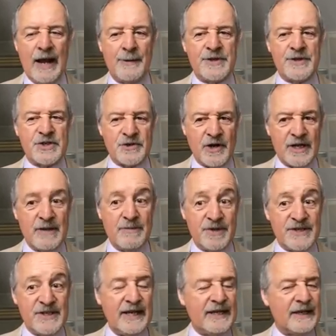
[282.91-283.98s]
I was struck in
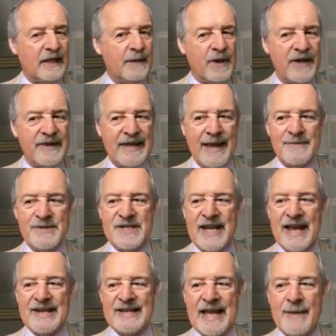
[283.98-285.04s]
particular by the
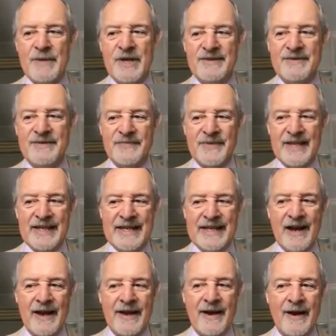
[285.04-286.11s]
MTN Yemen
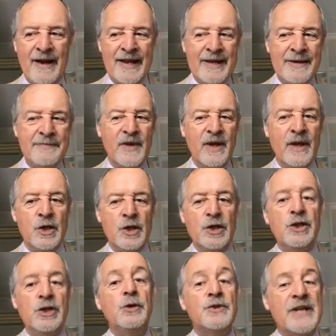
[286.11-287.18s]
EII
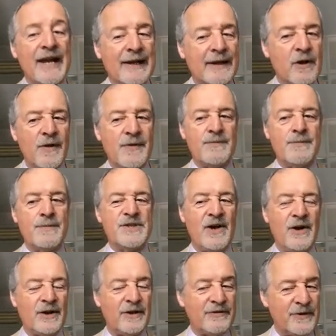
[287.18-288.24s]
U Telecom
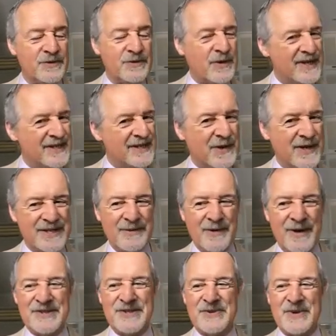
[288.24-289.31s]
saga from
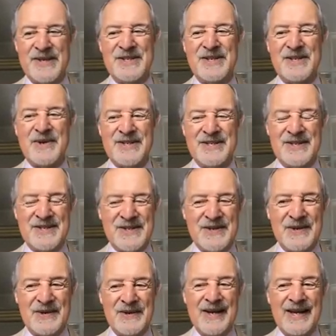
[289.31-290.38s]
2021 to
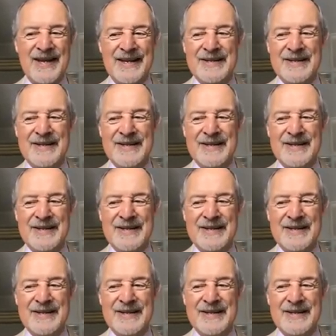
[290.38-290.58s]
2022.